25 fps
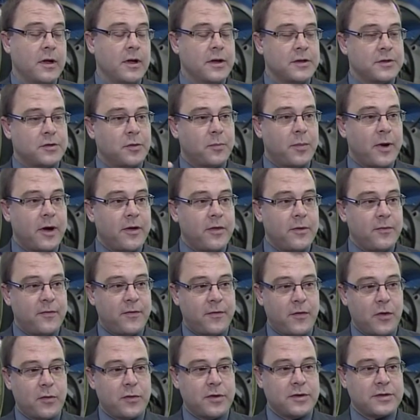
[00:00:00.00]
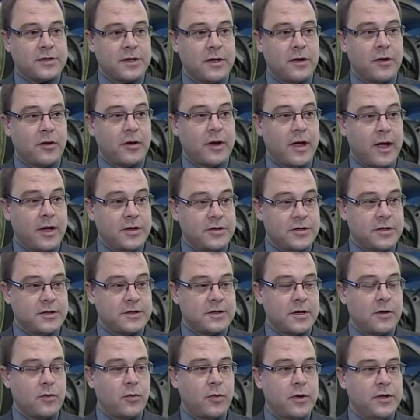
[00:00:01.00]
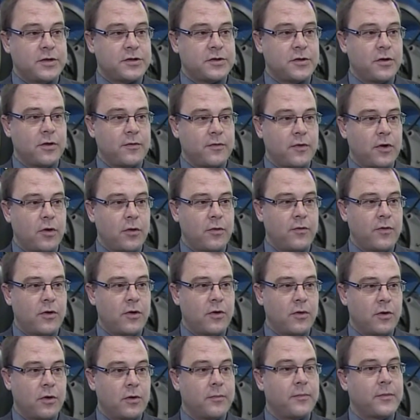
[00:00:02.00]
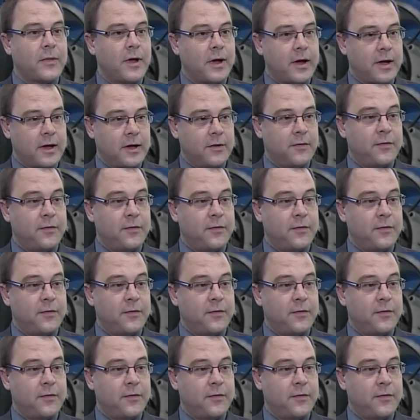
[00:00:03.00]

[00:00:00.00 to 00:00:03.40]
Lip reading: So by them focusing on engines that we serve and overhaul, i.e.